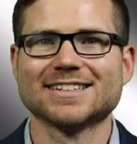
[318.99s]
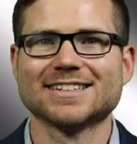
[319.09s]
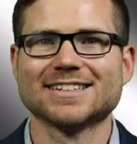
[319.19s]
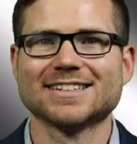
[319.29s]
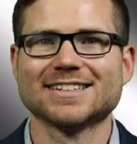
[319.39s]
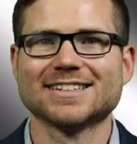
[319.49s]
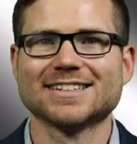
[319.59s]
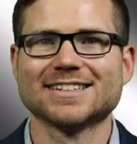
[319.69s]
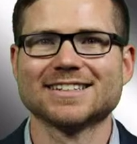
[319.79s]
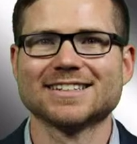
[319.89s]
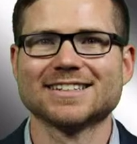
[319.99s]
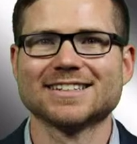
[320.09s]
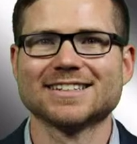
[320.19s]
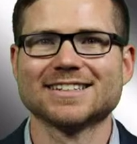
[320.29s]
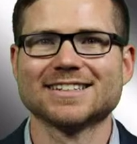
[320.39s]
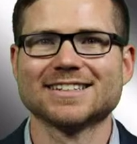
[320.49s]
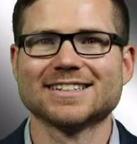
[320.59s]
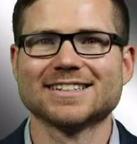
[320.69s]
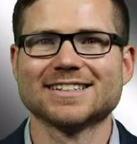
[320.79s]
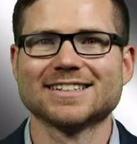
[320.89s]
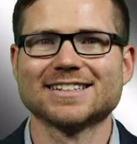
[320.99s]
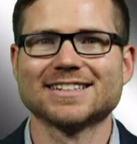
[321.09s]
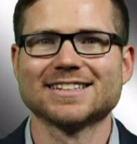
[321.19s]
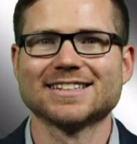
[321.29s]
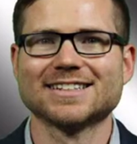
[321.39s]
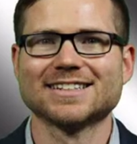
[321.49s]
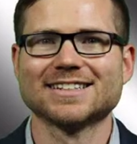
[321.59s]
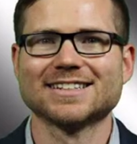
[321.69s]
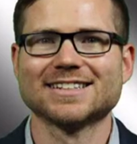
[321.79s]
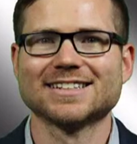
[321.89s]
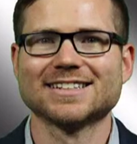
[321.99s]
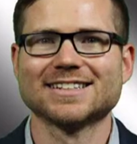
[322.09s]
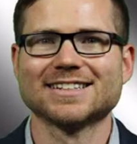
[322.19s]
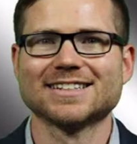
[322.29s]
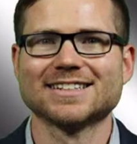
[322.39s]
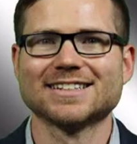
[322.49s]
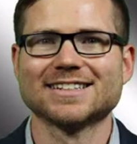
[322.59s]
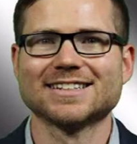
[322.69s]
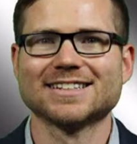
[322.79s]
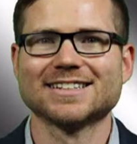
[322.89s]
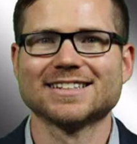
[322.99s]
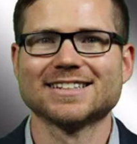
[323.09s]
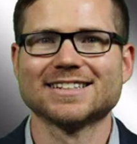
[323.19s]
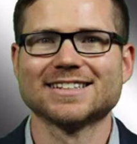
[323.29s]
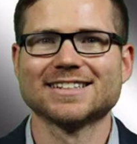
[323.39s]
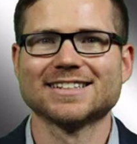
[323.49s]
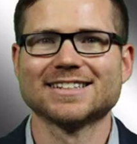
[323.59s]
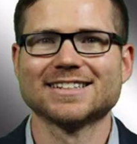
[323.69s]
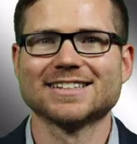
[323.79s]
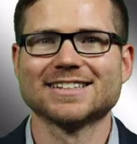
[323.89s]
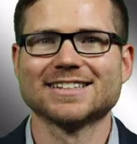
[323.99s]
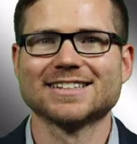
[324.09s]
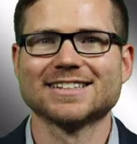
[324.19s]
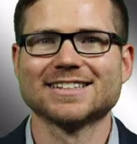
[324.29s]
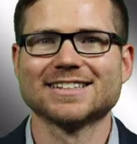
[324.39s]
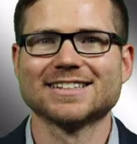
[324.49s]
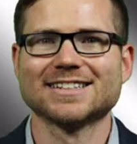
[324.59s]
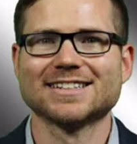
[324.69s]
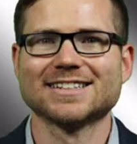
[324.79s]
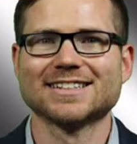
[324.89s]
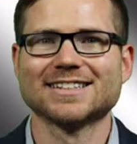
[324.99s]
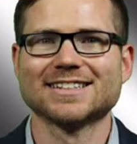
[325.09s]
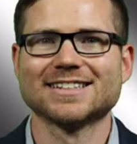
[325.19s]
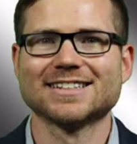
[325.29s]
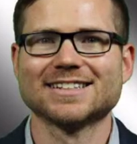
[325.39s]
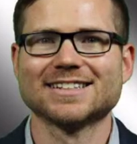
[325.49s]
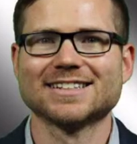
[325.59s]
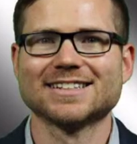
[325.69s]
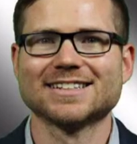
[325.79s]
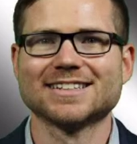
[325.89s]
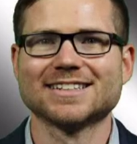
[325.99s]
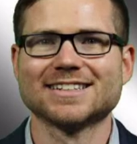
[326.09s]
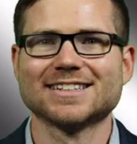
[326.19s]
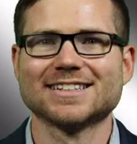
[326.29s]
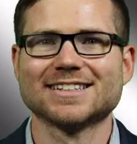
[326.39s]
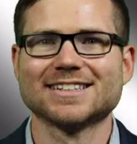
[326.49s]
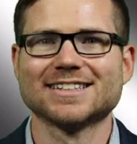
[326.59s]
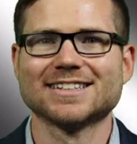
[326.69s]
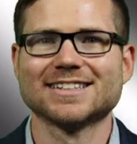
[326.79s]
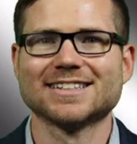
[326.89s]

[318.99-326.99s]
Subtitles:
No words are spoken by the person on screen.